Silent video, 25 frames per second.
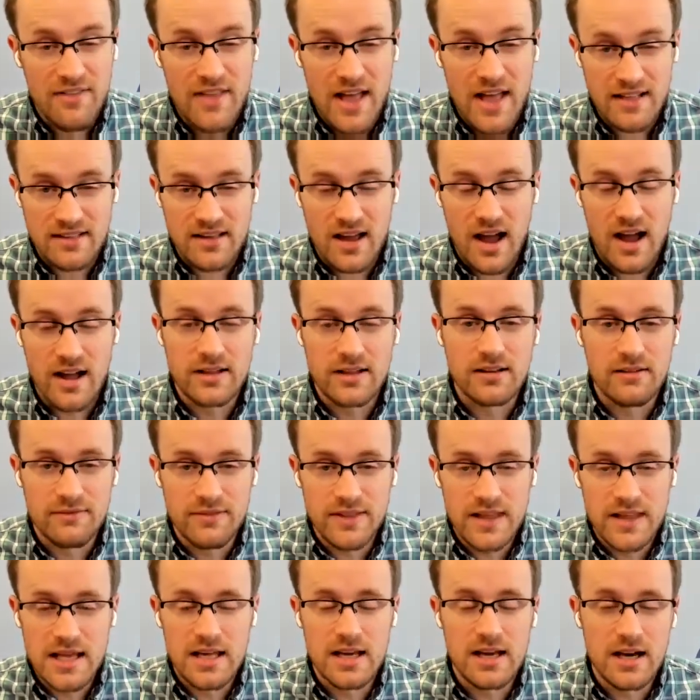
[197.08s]
And that's kind
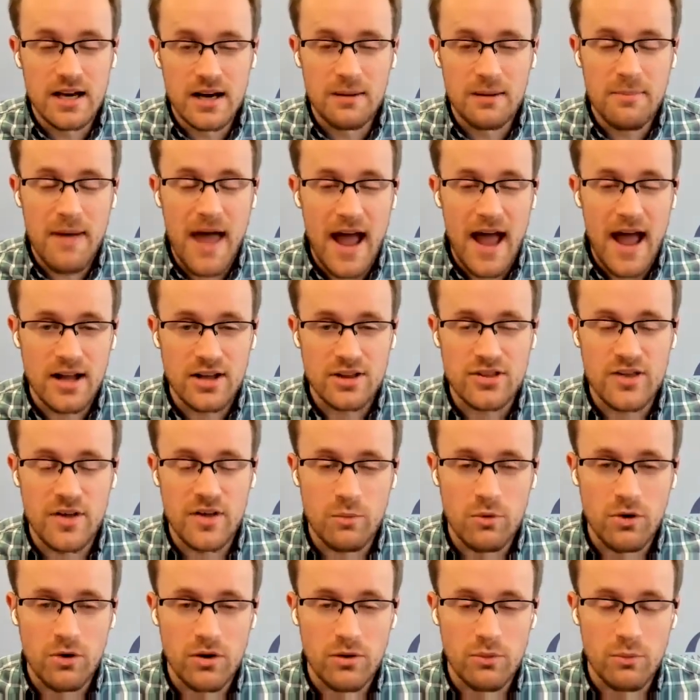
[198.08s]
of the package
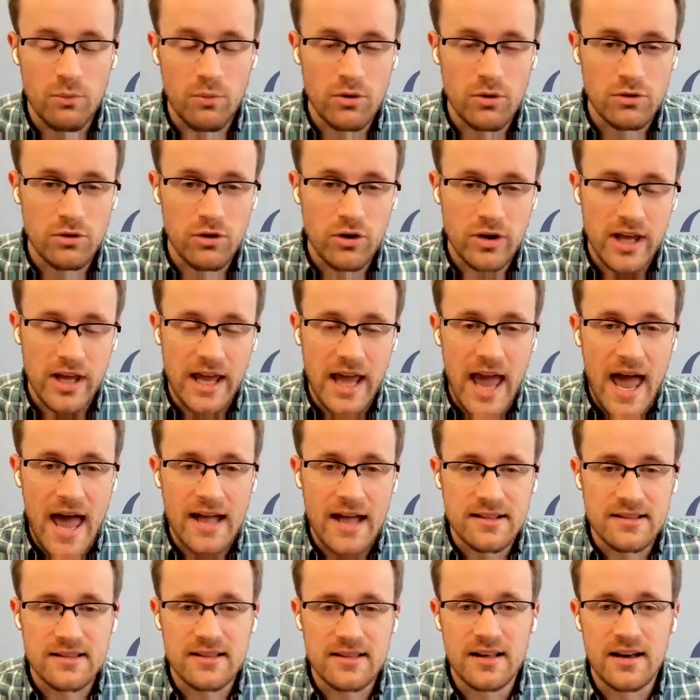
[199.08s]
that we're looking
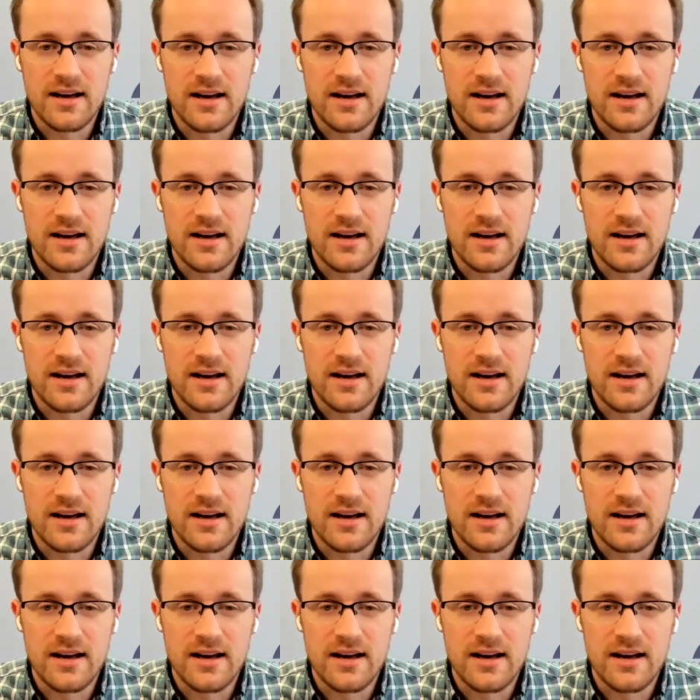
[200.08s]
at.